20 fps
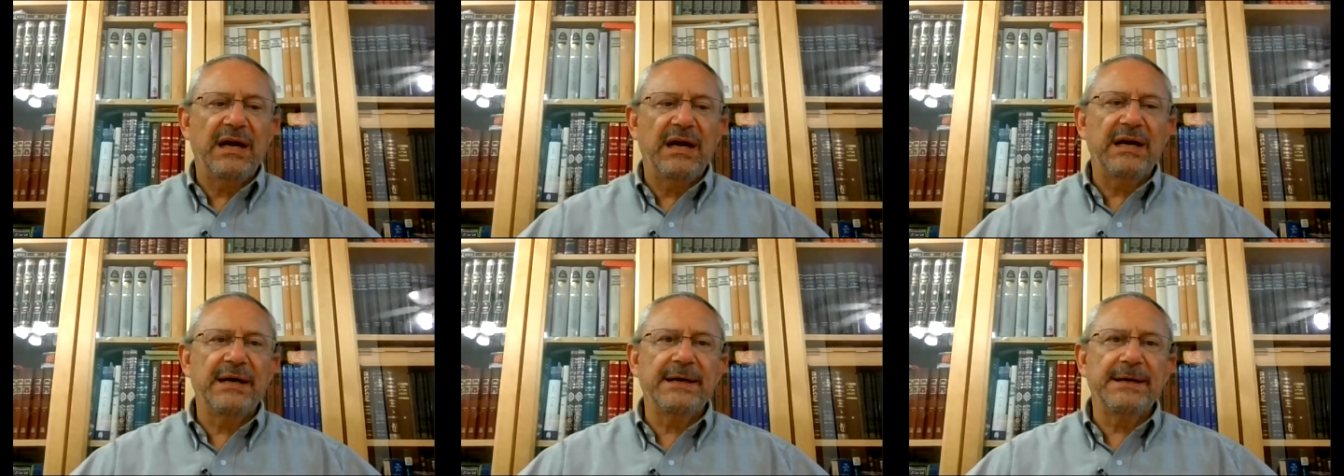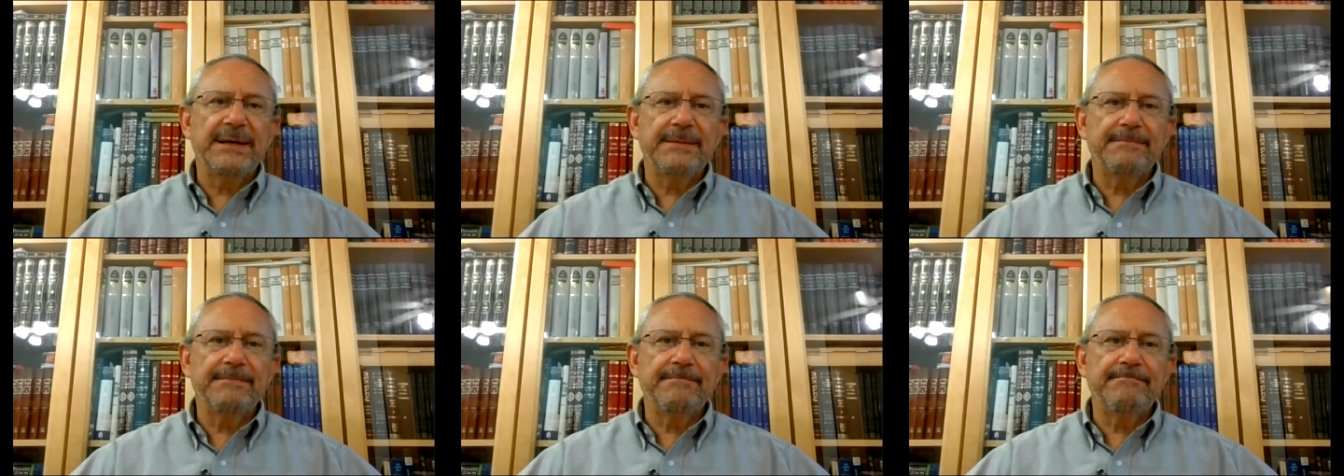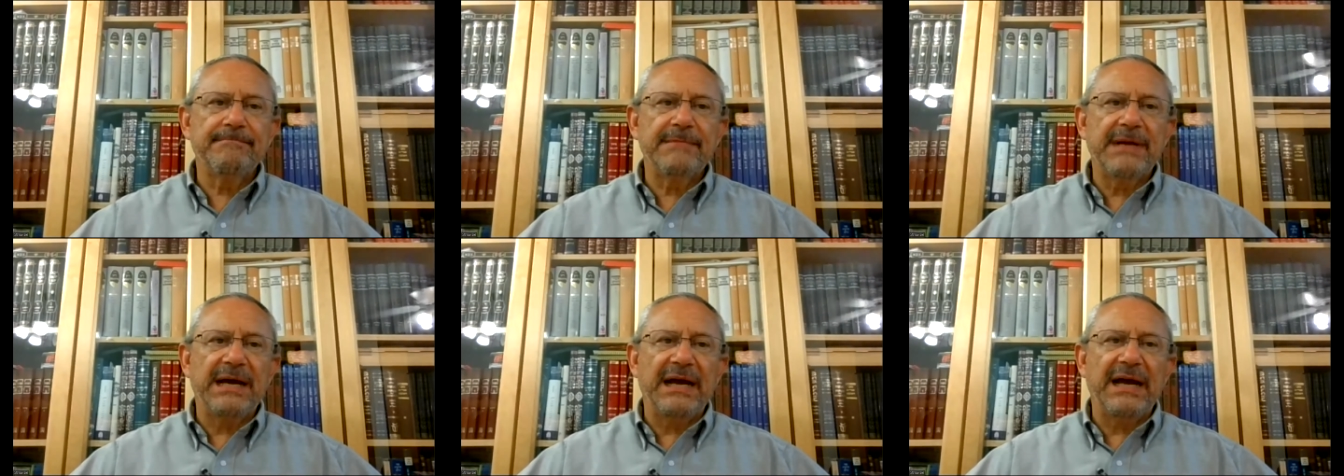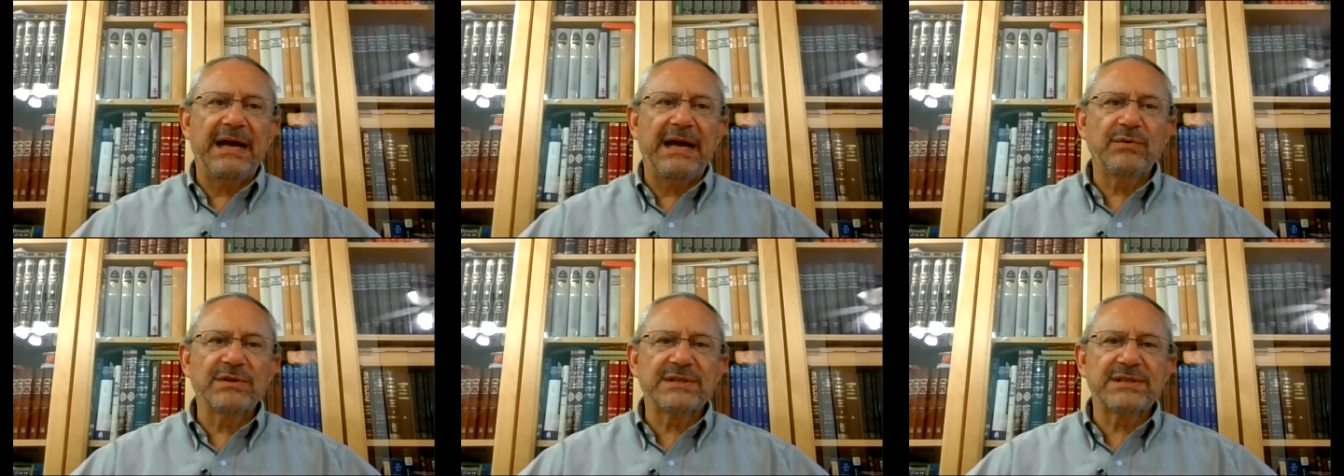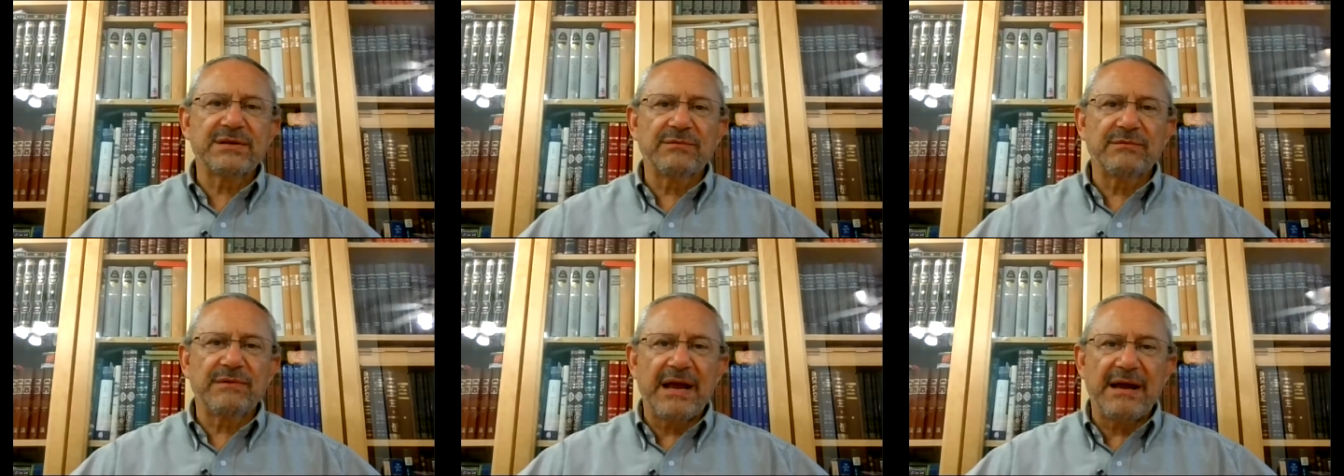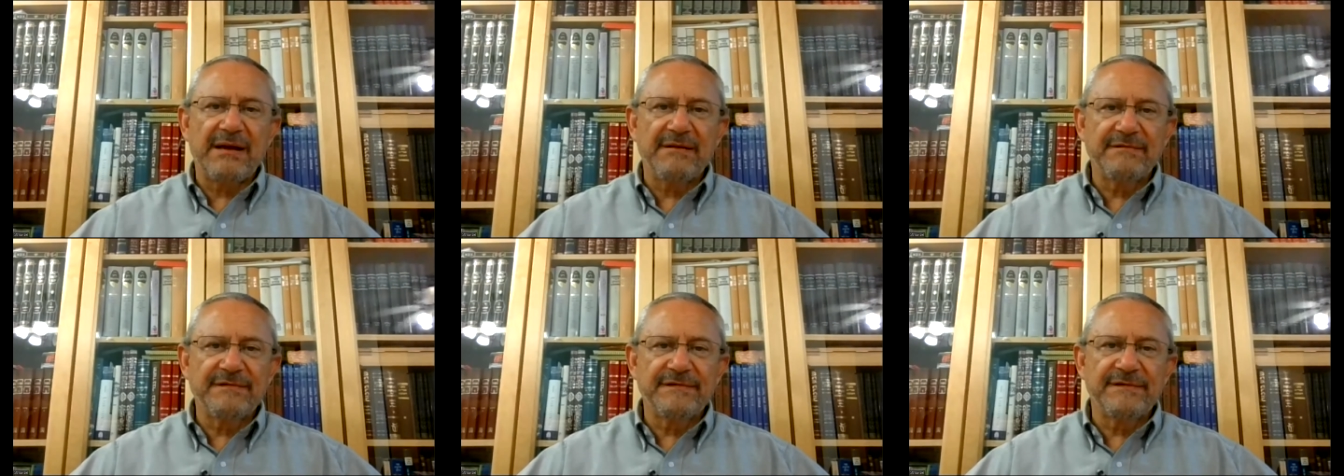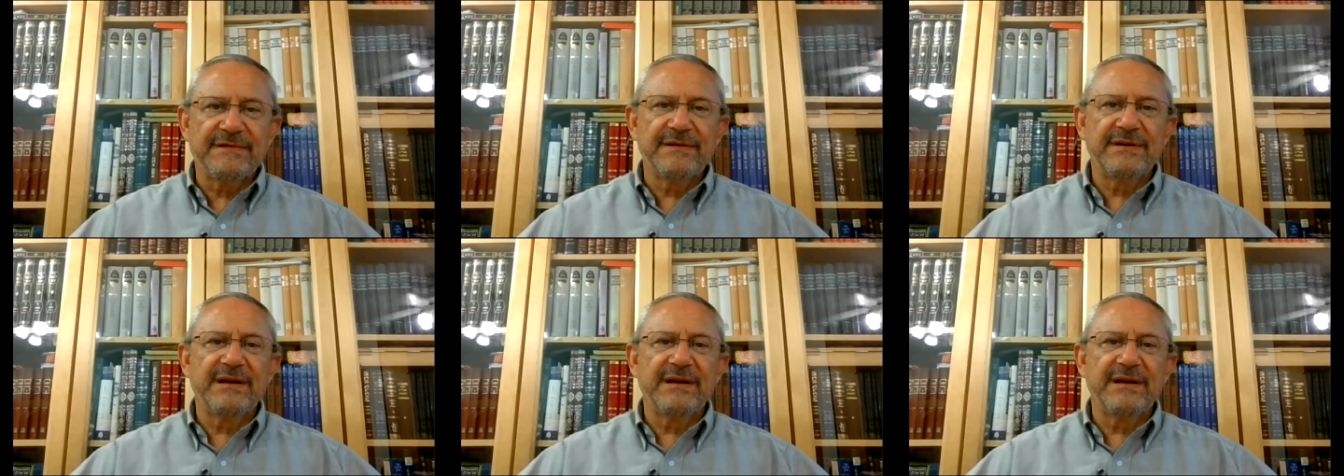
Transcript: I was the Rav